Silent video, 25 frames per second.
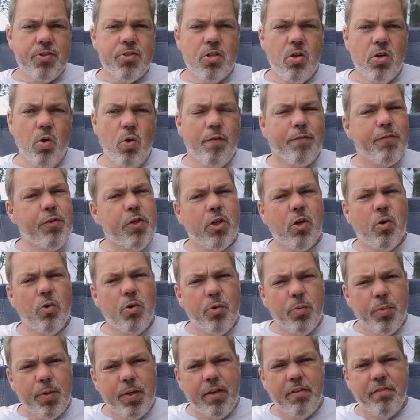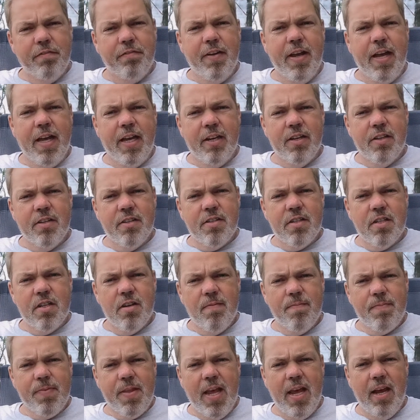So if you go to an event
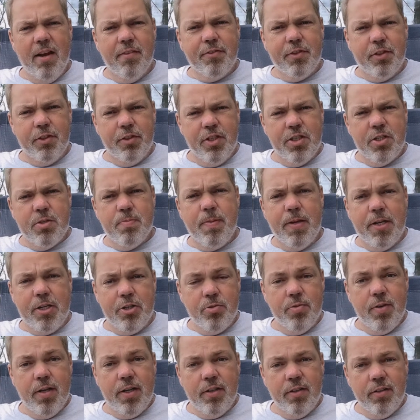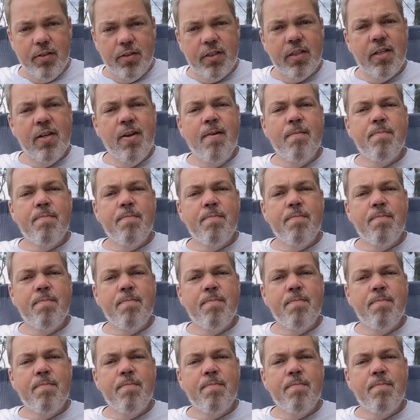after it's been triggered,